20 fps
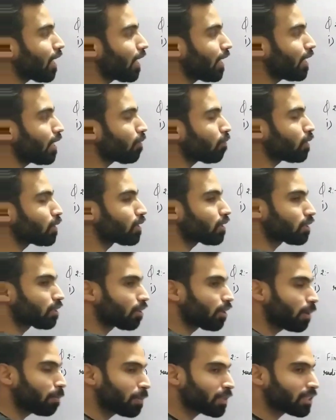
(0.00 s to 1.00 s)
height, which is
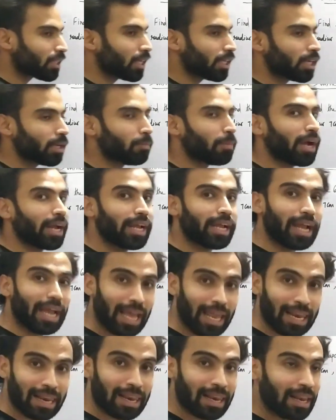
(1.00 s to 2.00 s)
represented by
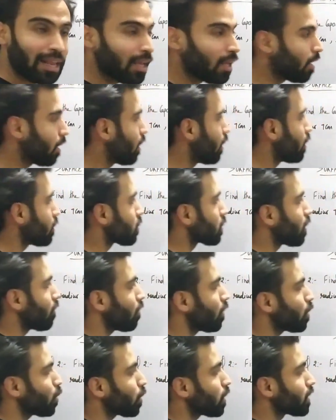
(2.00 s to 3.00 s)
L, is
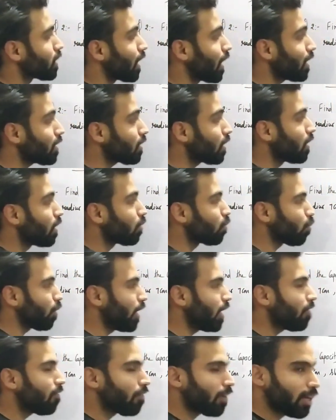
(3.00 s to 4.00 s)
given to us as
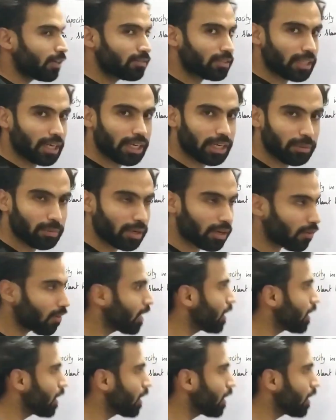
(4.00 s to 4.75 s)
25 centimeter,